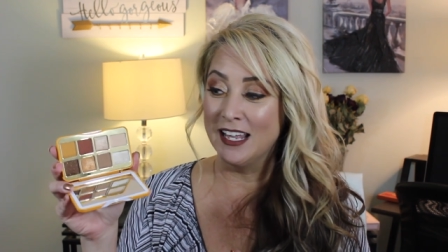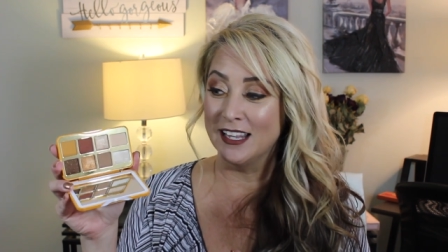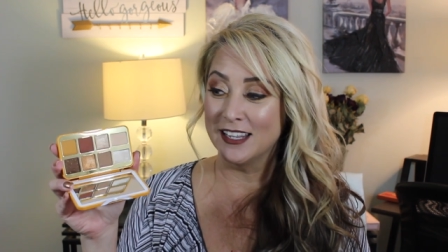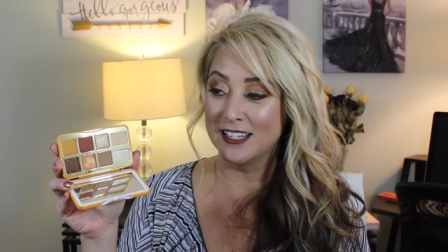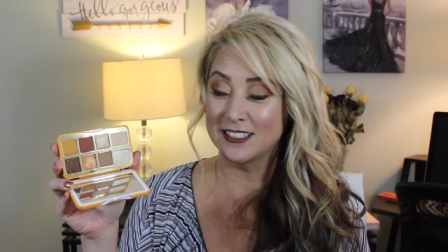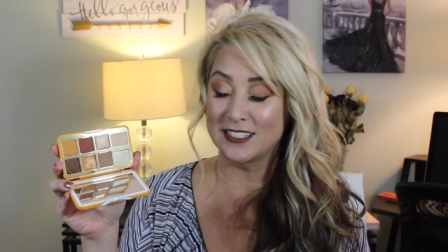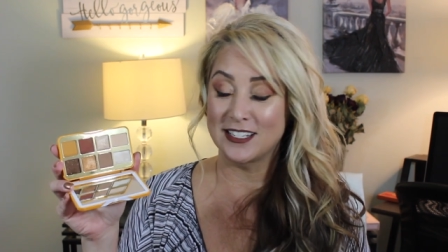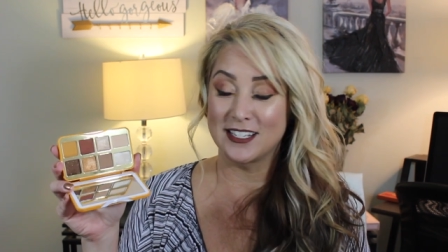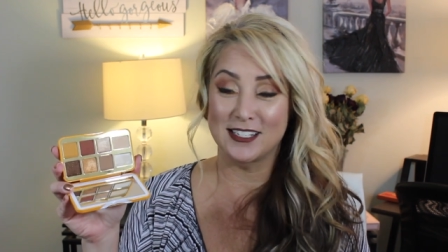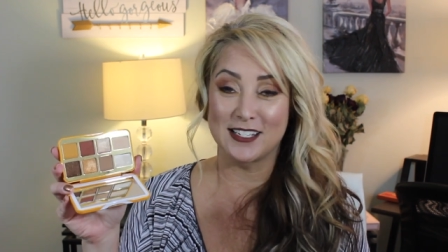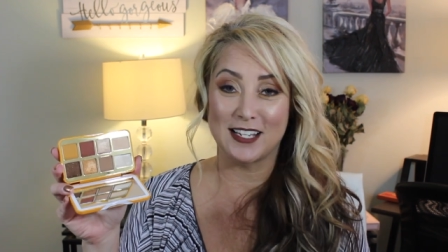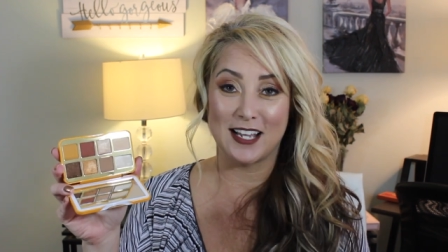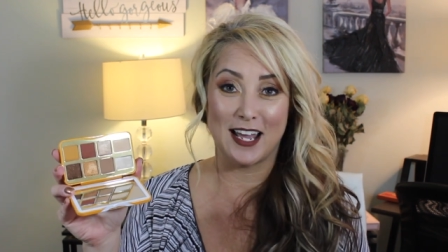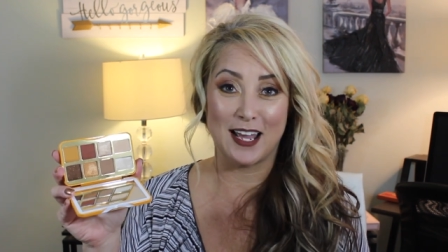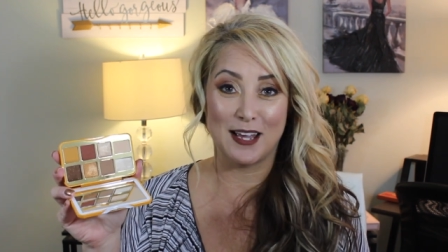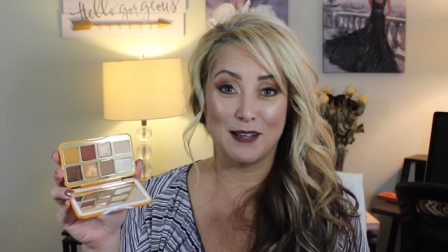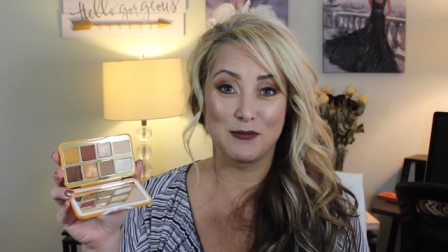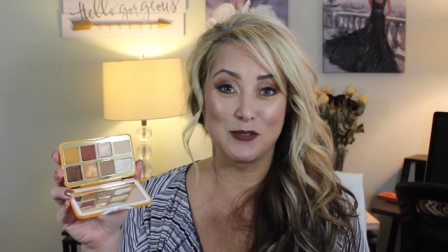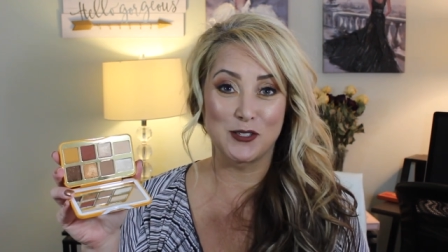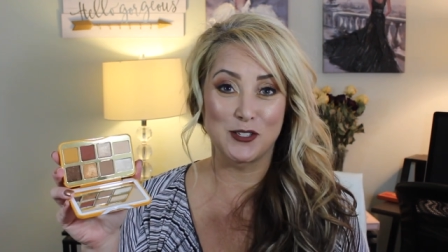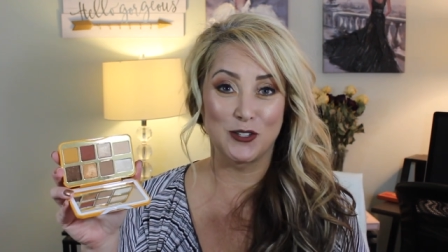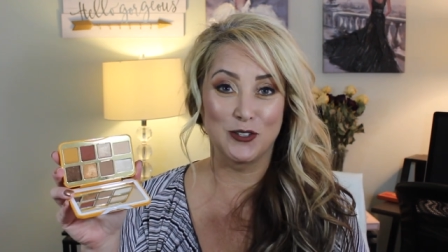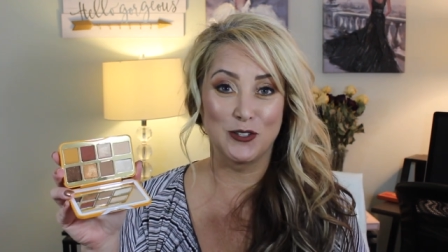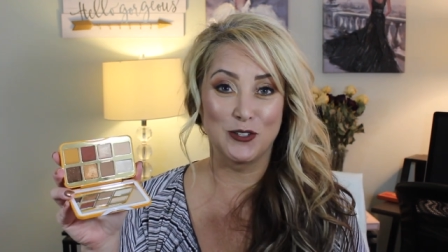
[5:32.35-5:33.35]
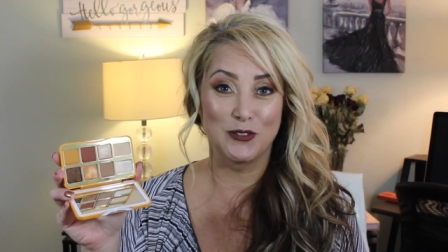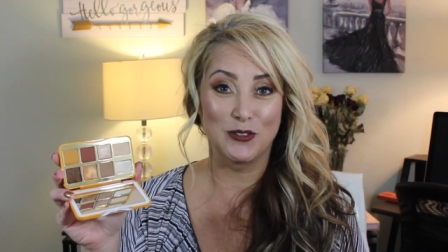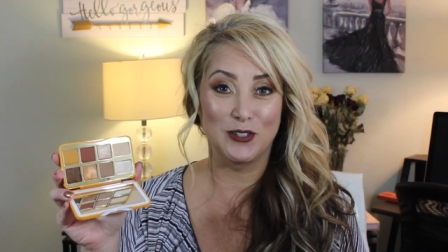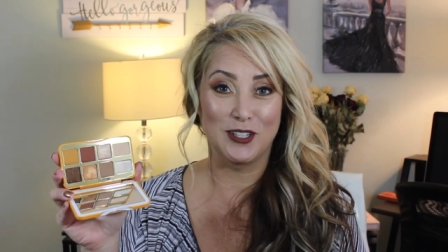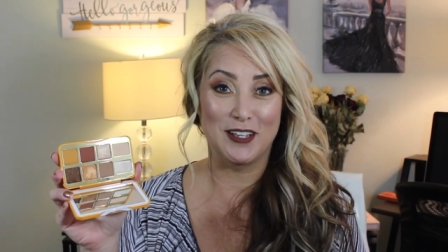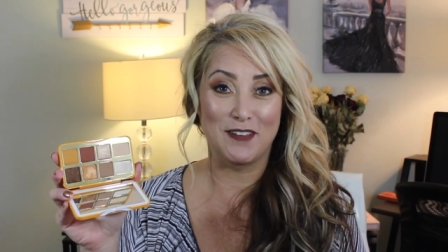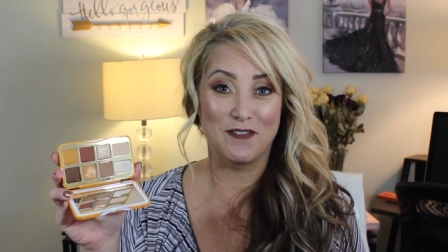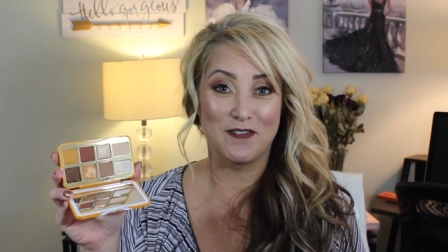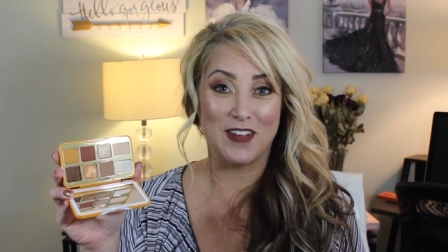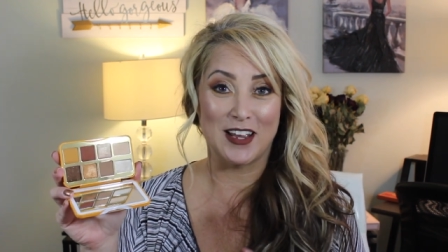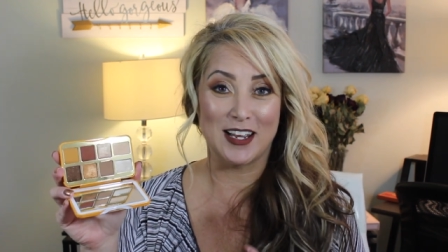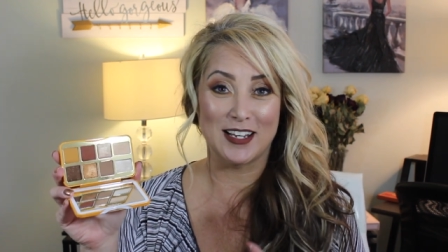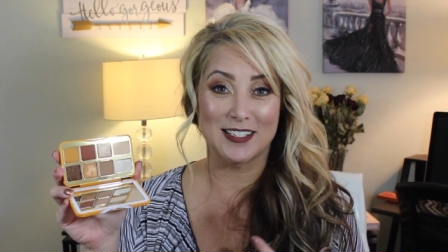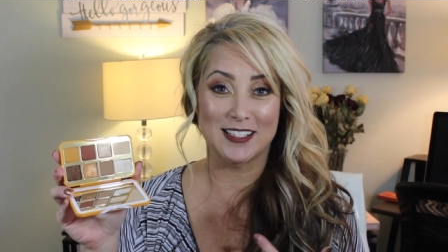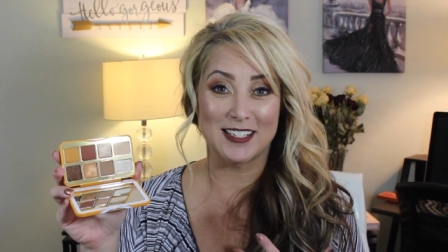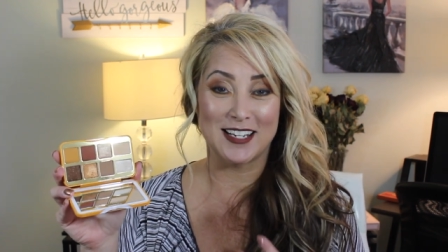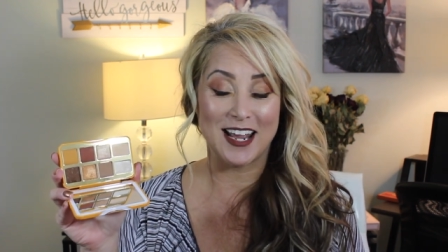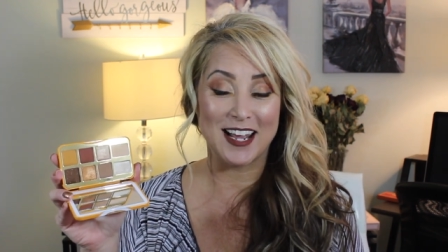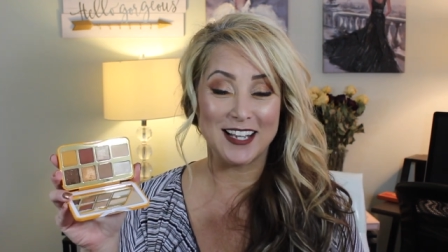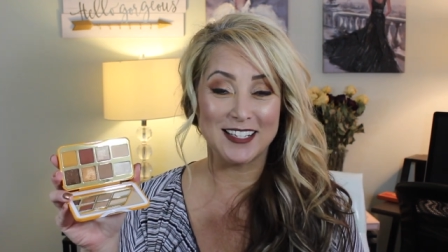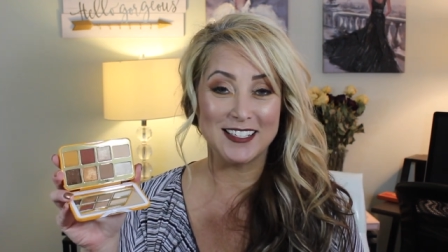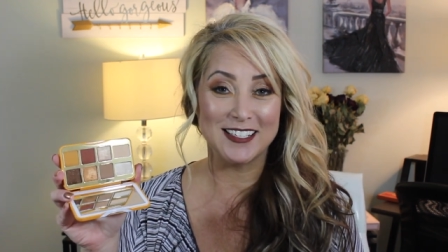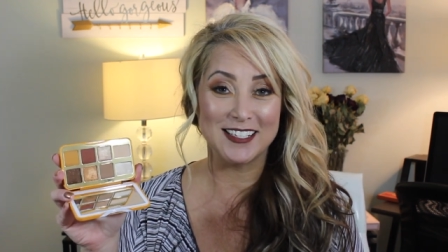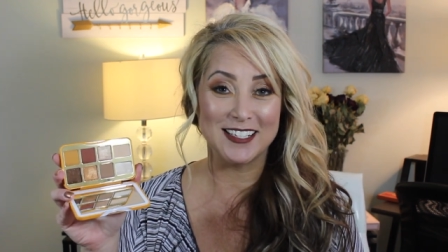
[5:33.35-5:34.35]
This is absolutely
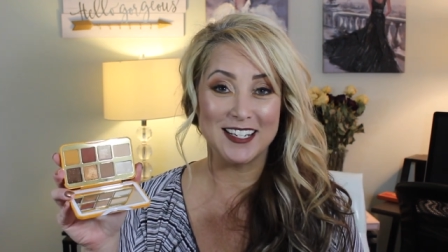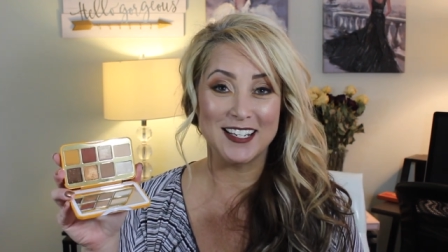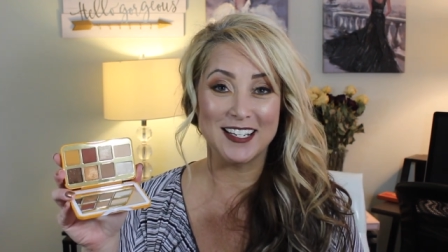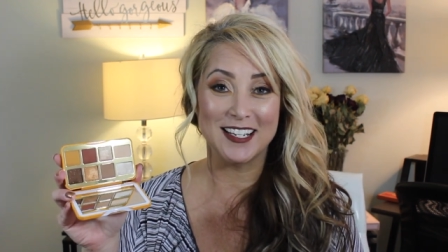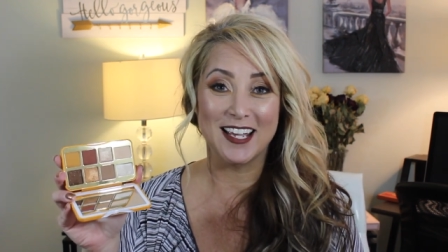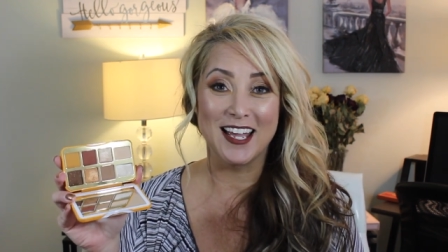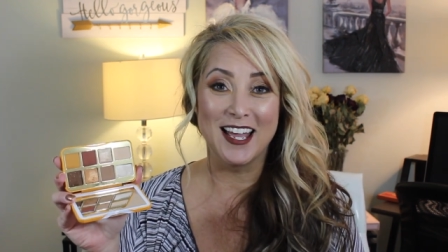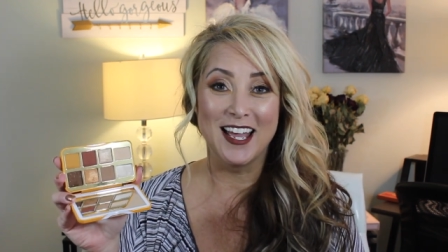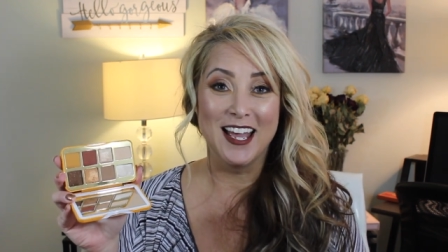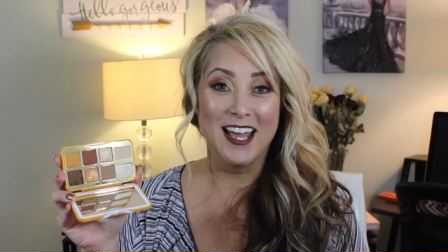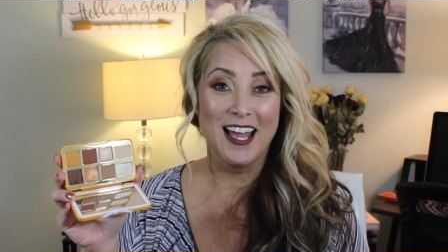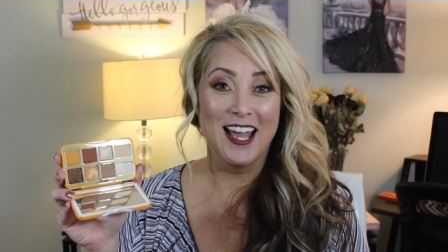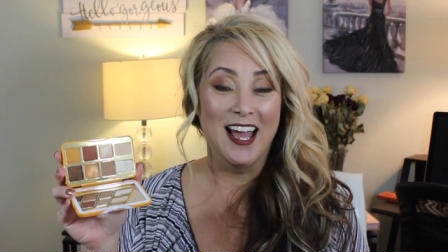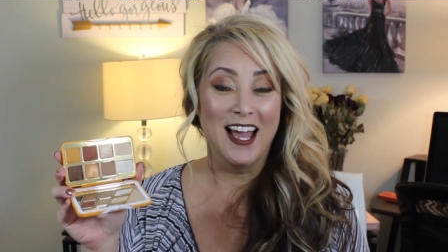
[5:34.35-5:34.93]
fantastic.